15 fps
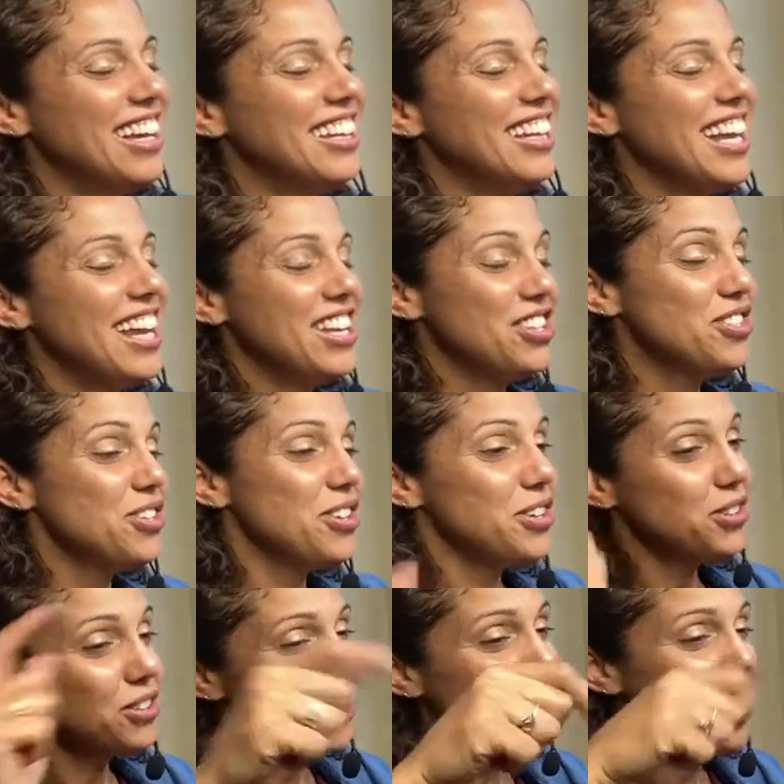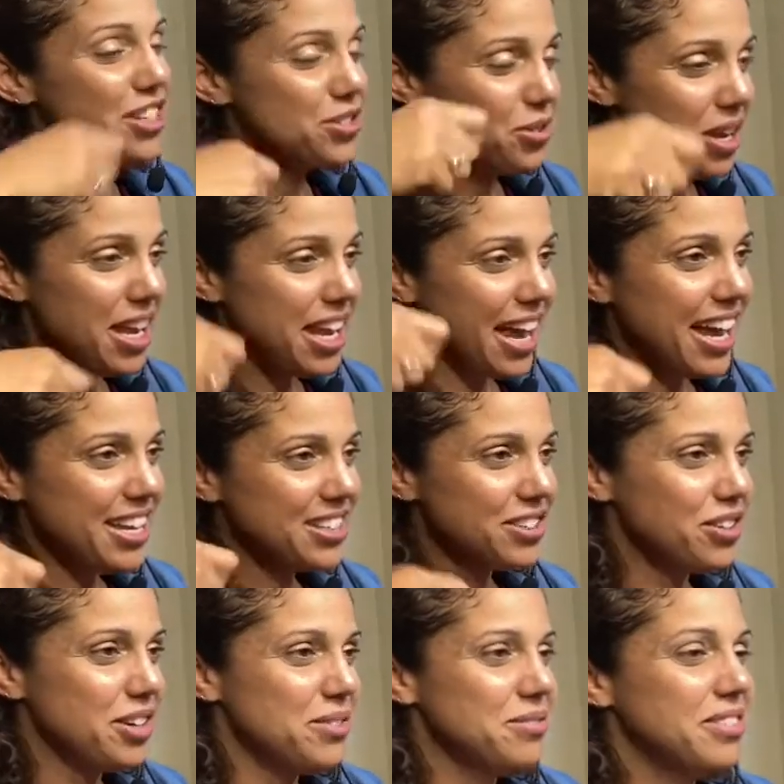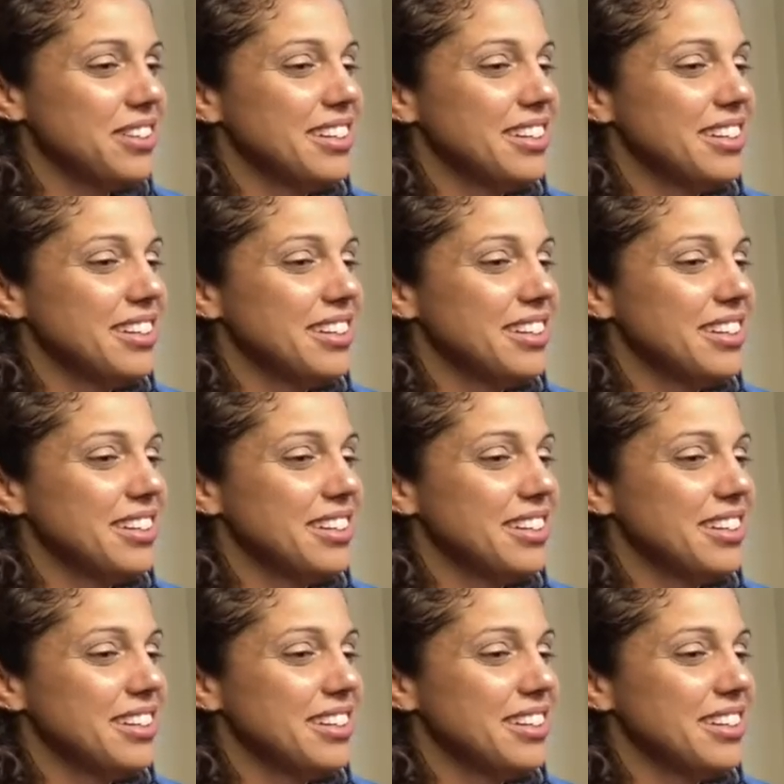Elaine, do you like to eat ice cream?